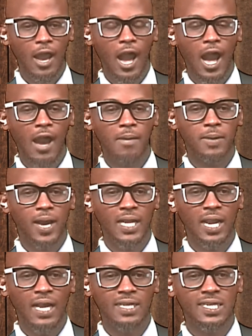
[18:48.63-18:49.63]

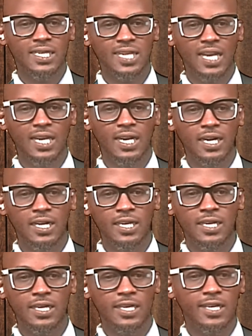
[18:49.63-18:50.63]
and
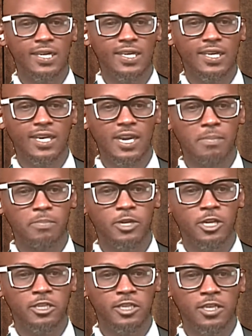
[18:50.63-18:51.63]
secondly, the
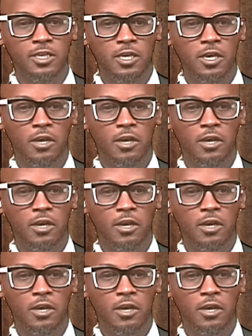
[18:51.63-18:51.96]
community.